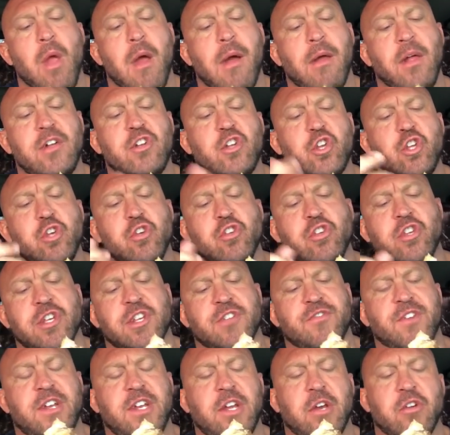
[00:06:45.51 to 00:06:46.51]
I like to use
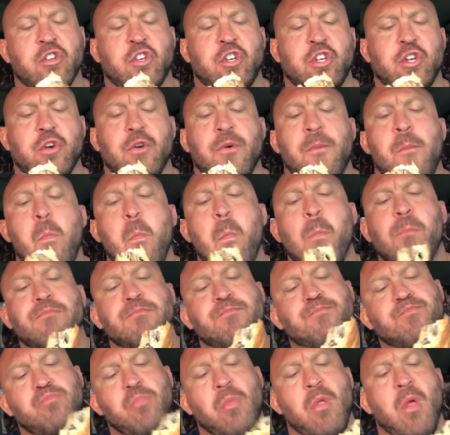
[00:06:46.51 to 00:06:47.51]
these videos too
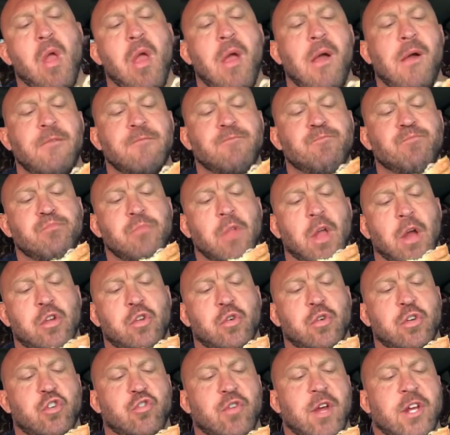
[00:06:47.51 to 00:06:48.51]

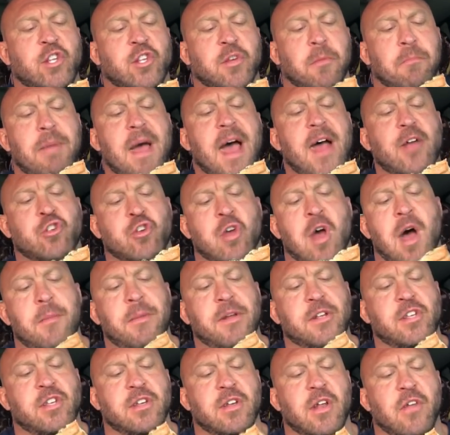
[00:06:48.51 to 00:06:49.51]
to address some past
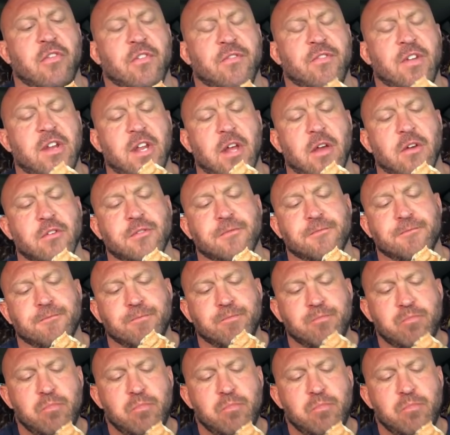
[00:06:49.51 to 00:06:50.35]
comments in other videos.